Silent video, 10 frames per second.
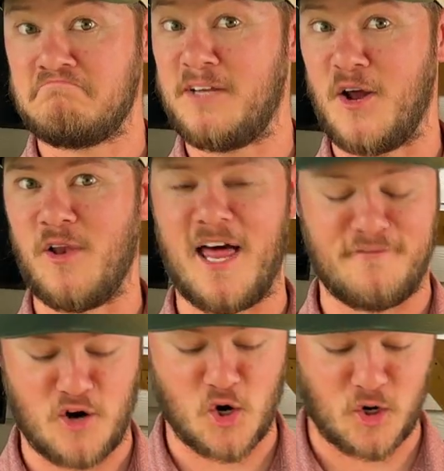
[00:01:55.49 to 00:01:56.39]
you know, a lot
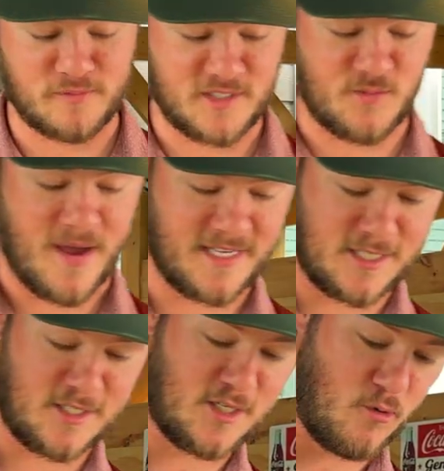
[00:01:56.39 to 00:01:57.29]
of herbs and
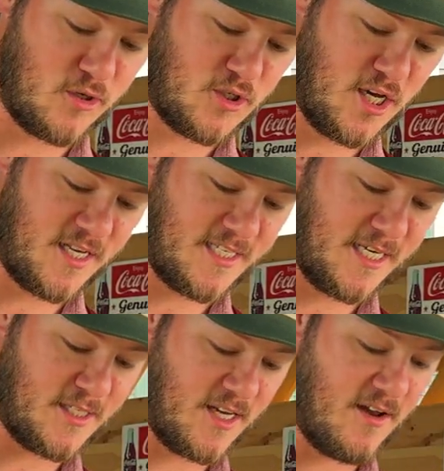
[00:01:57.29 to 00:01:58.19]
spices. So we're just going to
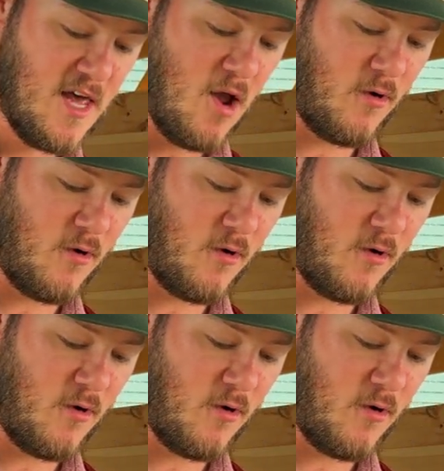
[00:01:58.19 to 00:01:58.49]
season.